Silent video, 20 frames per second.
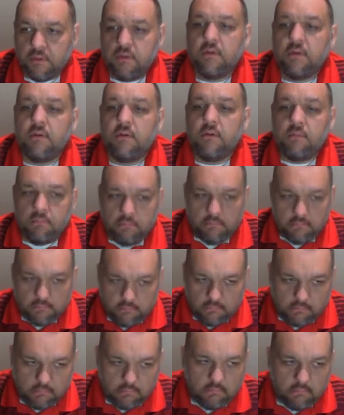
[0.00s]
which
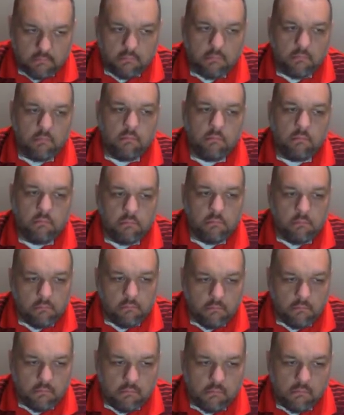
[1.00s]
a lot of
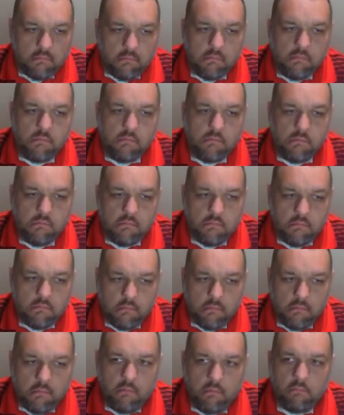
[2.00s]
traps are probably
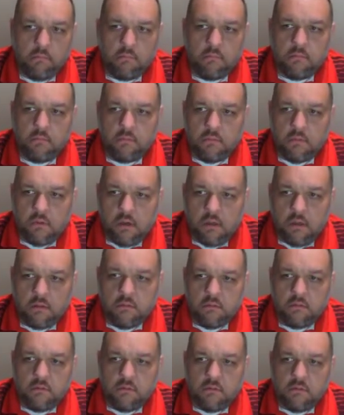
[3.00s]
going to be
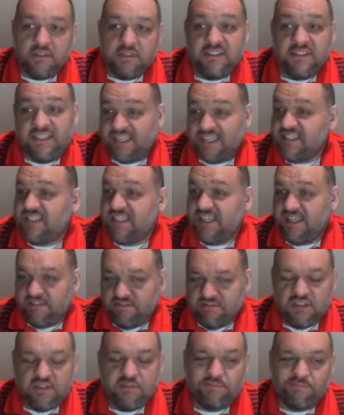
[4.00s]
dex-based for their saving
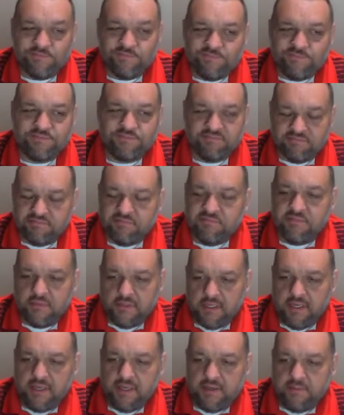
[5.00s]
throws,
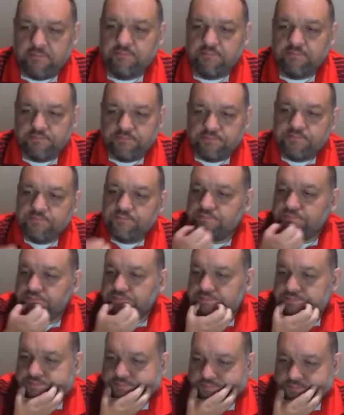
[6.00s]
so that's going to really
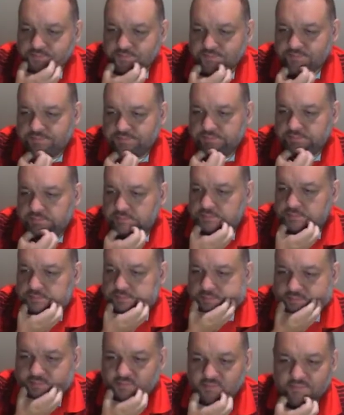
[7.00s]
help in case something
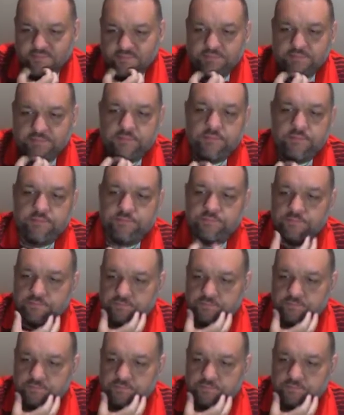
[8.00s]
goes wrong.